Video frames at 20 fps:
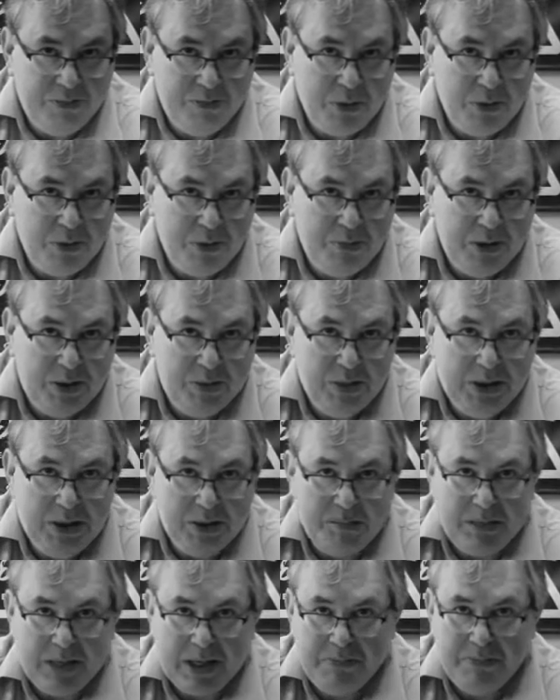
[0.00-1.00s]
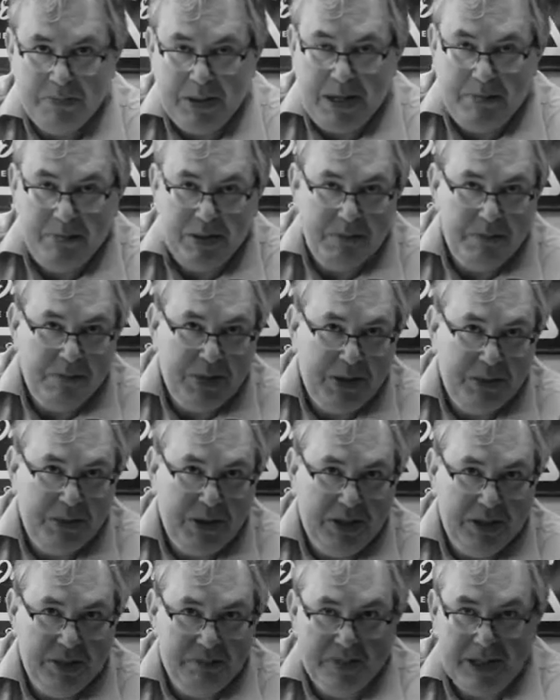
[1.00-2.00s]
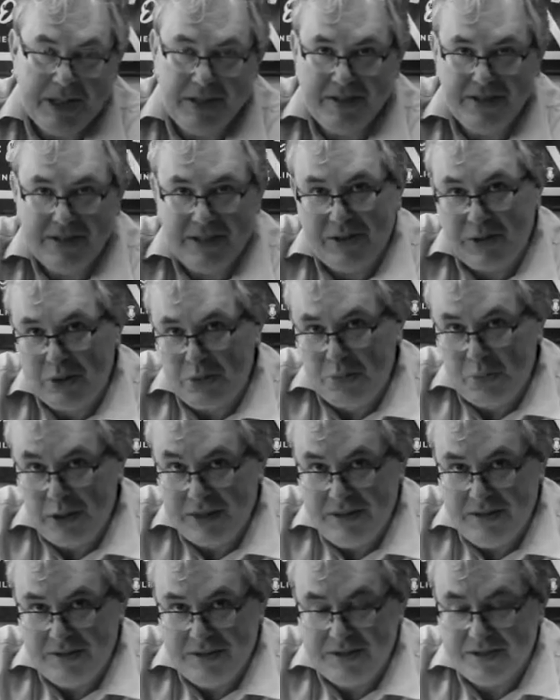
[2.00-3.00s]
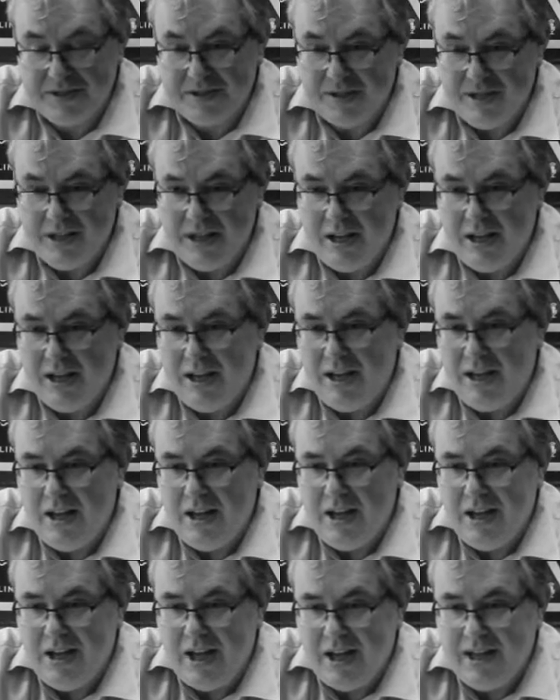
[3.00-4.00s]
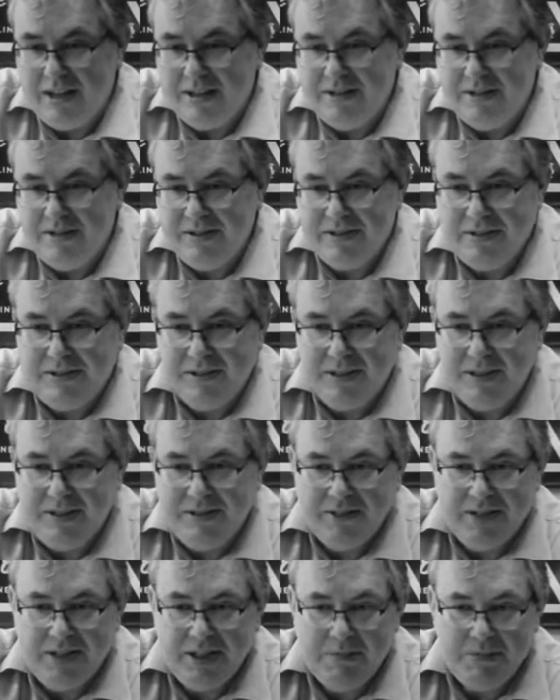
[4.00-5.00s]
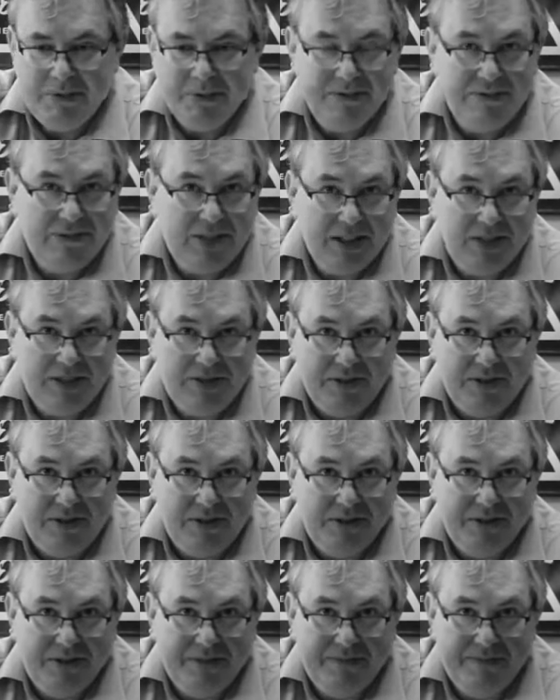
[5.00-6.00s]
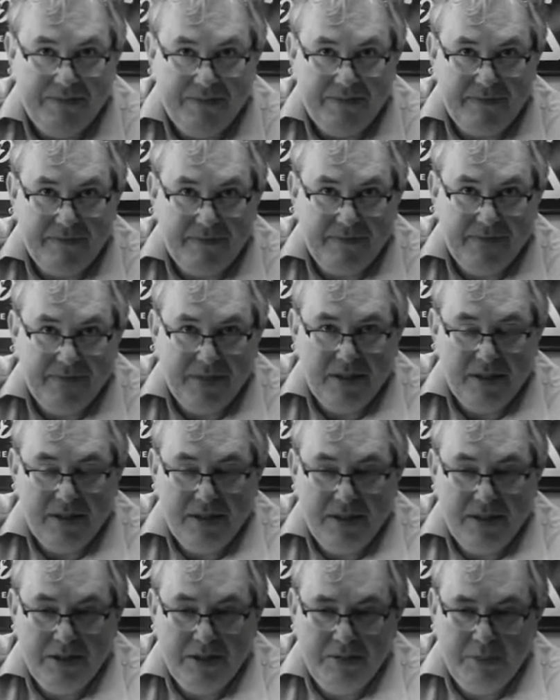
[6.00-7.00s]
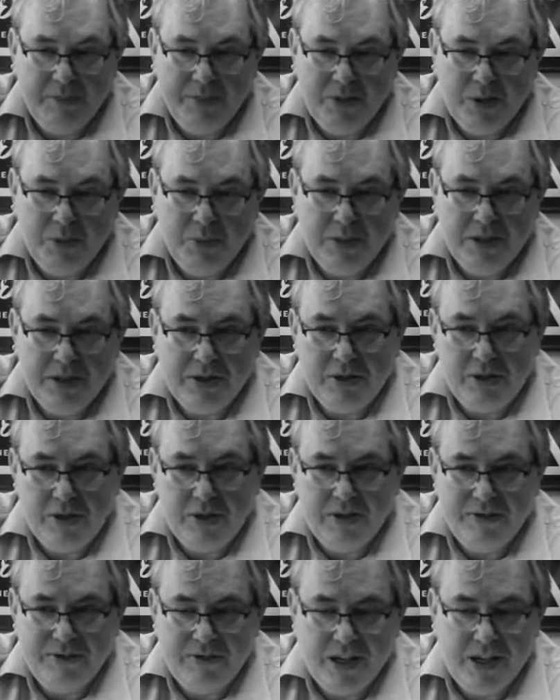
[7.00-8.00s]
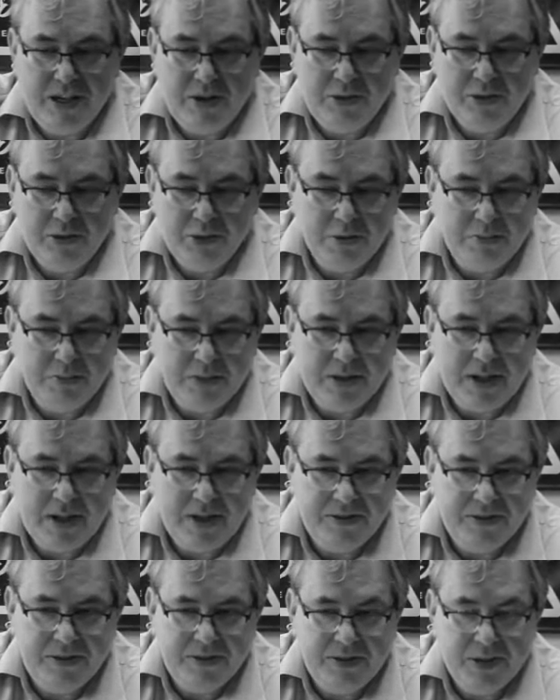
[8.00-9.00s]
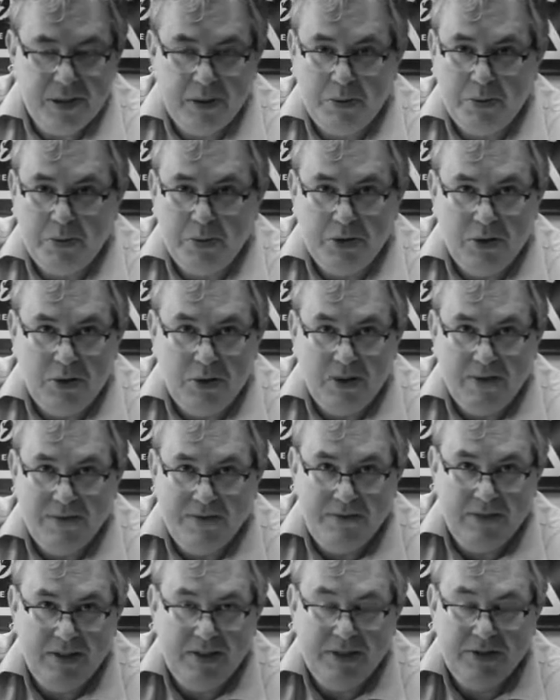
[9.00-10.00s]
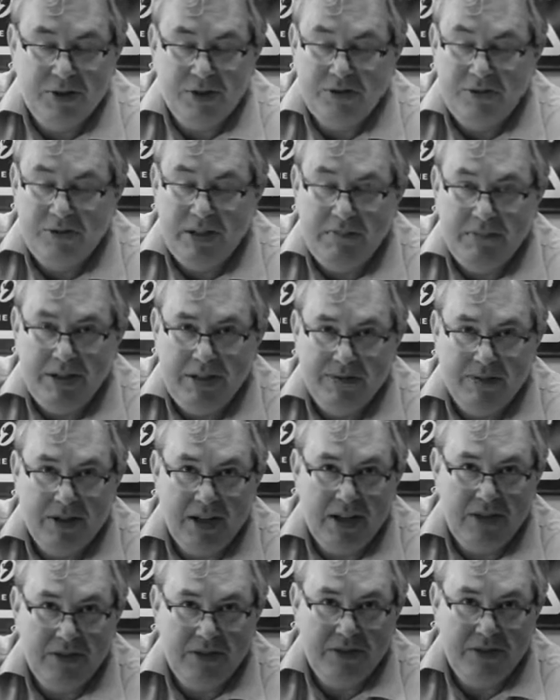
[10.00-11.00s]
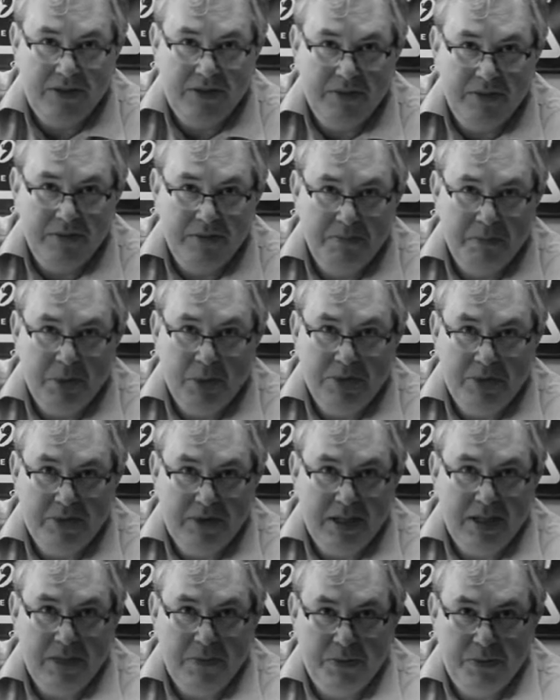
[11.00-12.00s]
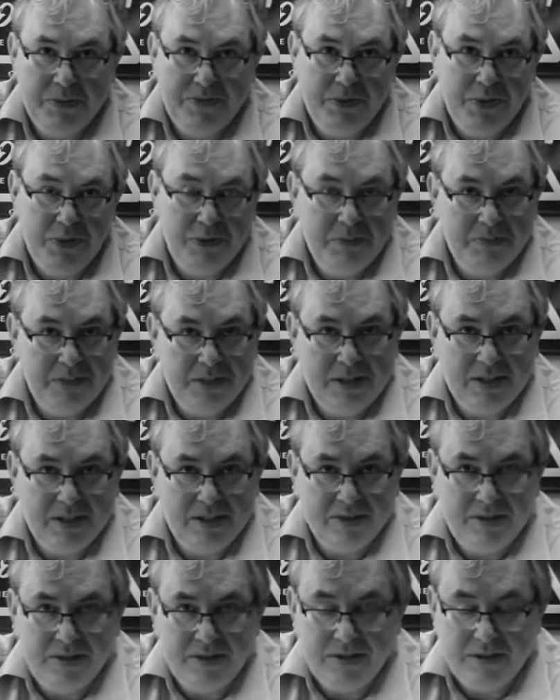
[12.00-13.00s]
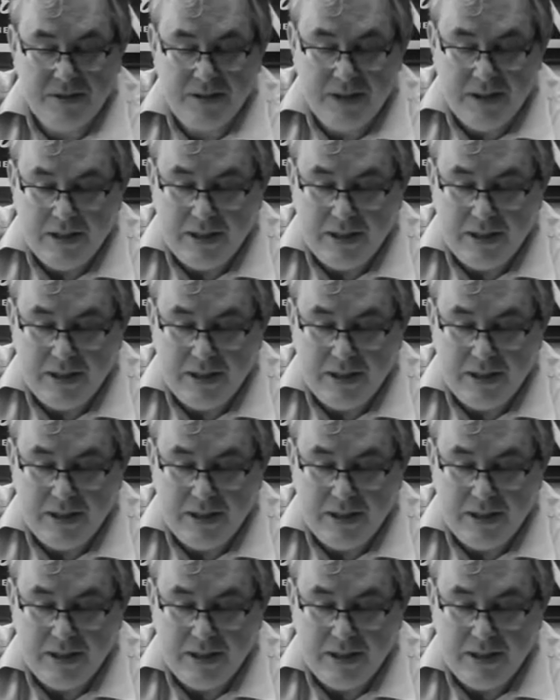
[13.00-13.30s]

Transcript: both between the black people and between the blacks and the whites, and in terms of violence. There were a lot of violent uprisings, there were a lot of extremely violent put-downs of the uprisings,